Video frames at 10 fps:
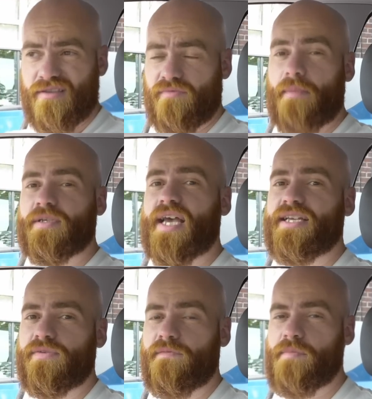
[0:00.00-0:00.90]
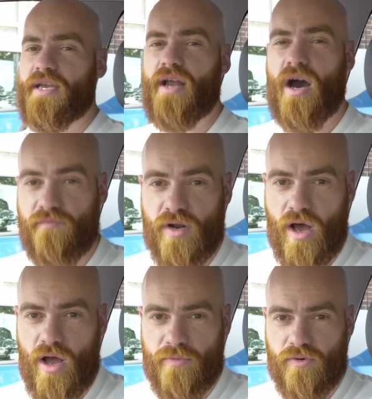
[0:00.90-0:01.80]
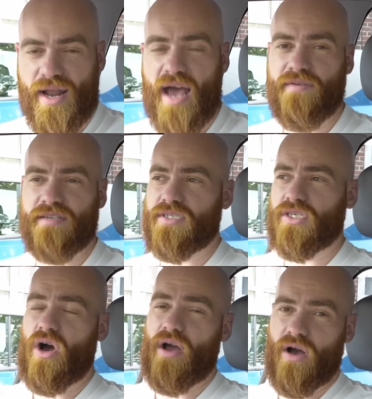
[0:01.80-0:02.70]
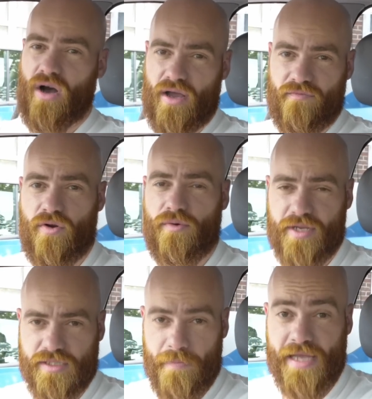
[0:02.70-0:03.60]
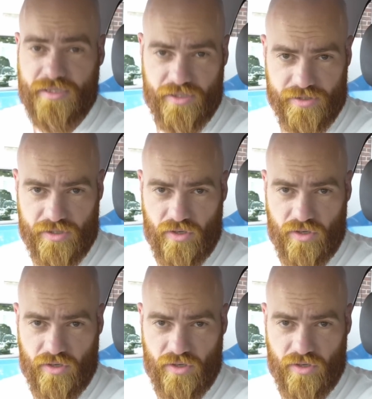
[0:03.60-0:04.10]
the reputation for being unreliable and having sky-high ruinous maintenance